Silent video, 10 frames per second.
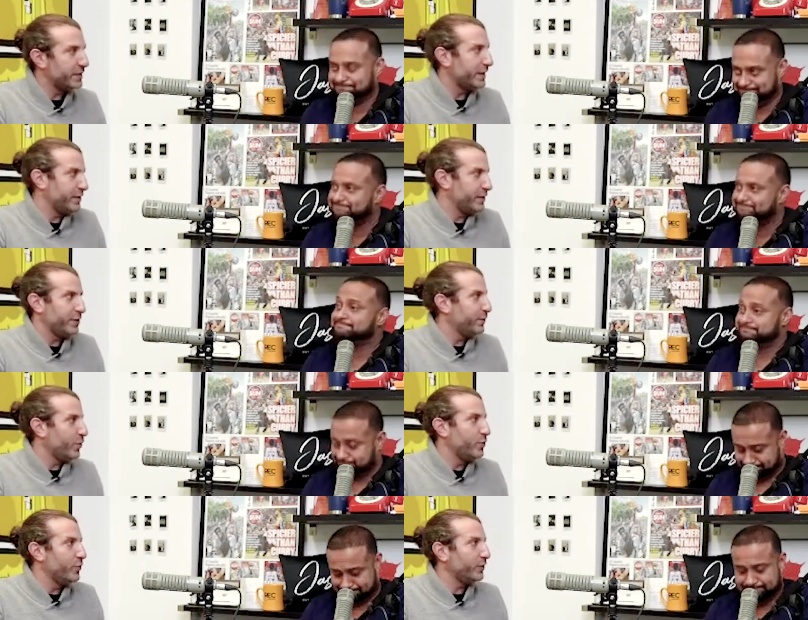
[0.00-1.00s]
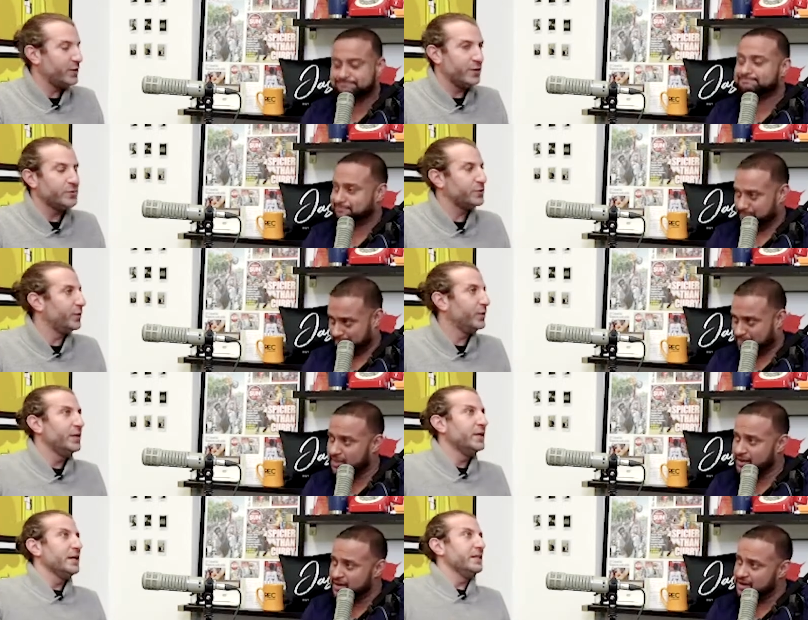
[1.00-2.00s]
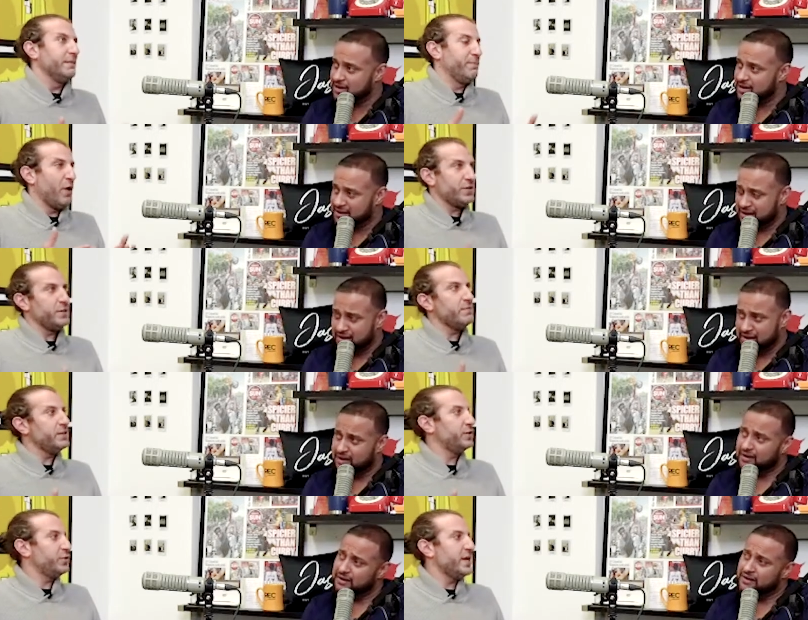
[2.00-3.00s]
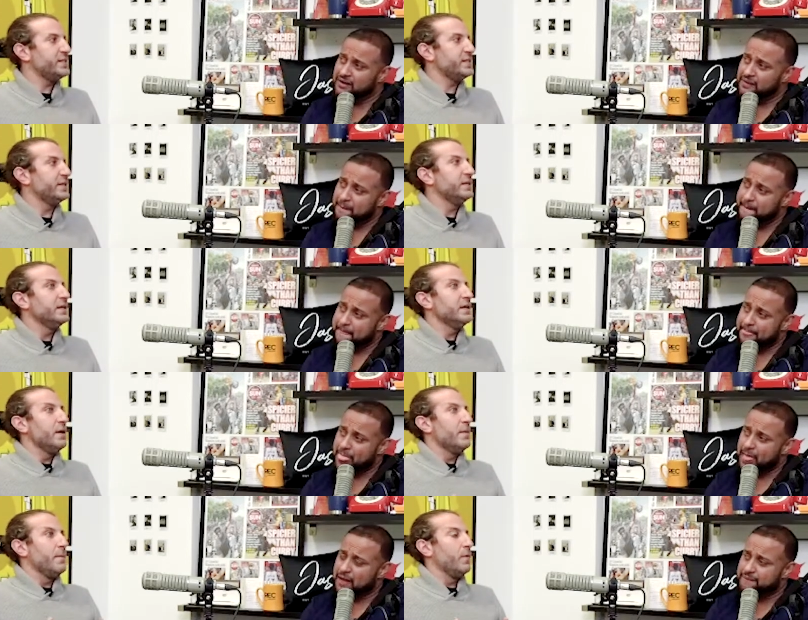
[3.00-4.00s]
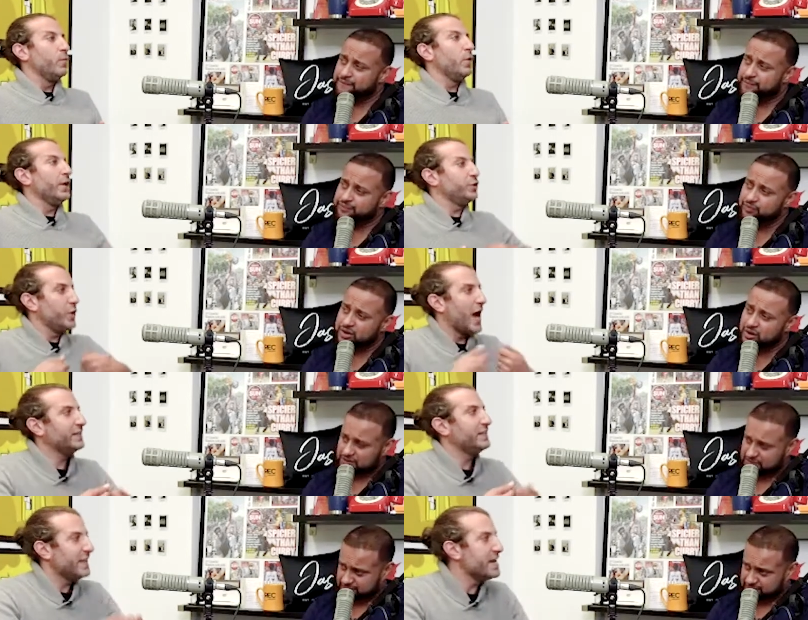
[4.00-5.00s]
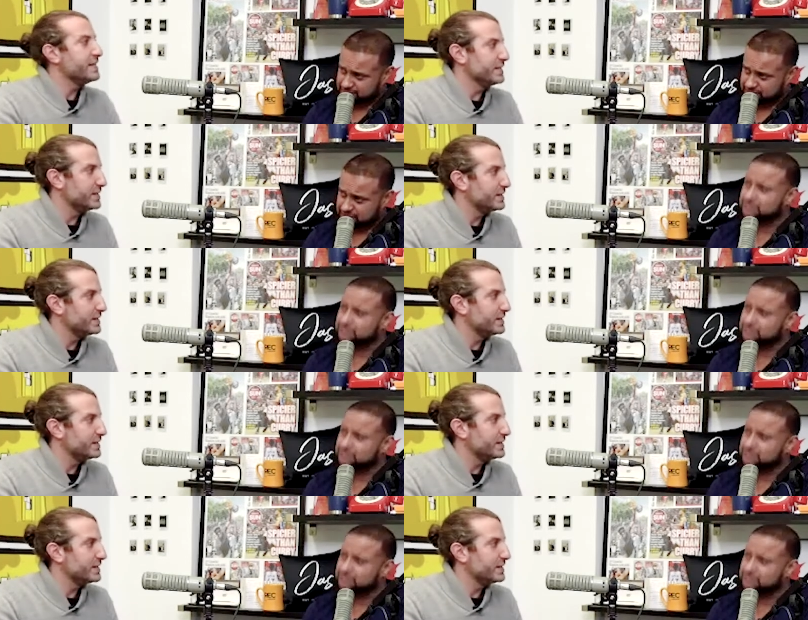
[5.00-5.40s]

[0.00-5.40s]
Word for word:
Speaker 1: like their their homework you know so proximity to transit will attract tenants